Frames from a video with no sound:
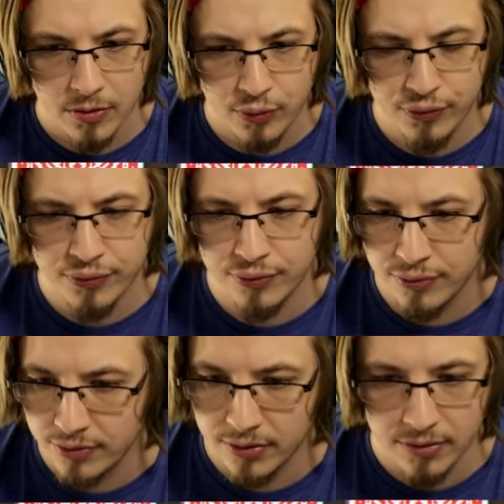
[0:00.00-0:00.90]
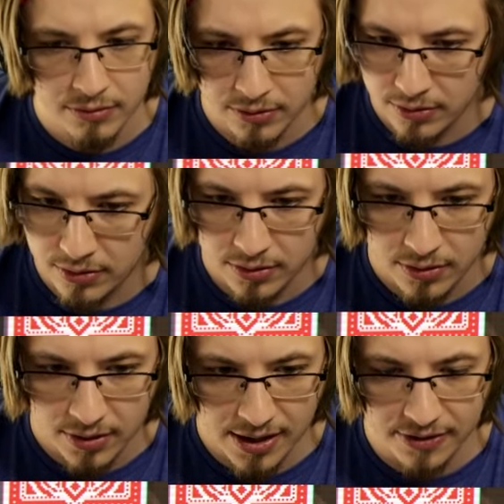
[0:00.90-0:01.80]

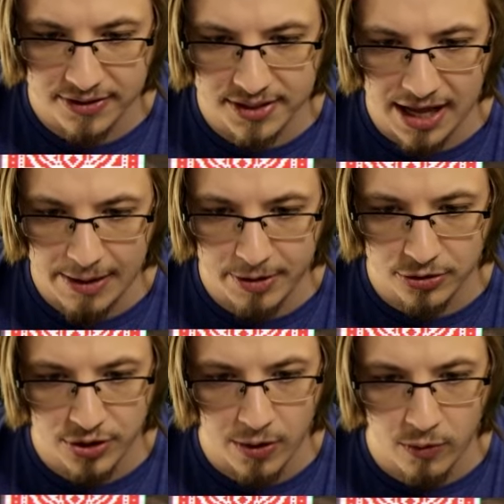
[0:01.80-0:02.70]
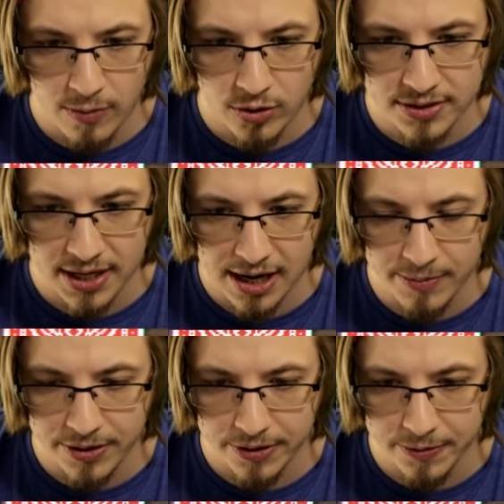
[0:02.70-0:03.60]
I don't think it's going to happen. I'll try one more time
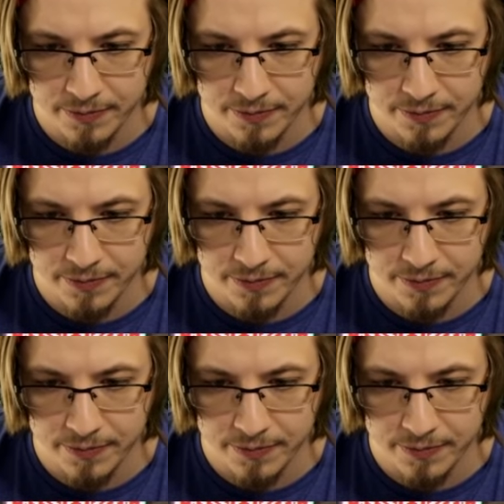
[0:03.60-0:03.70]
here.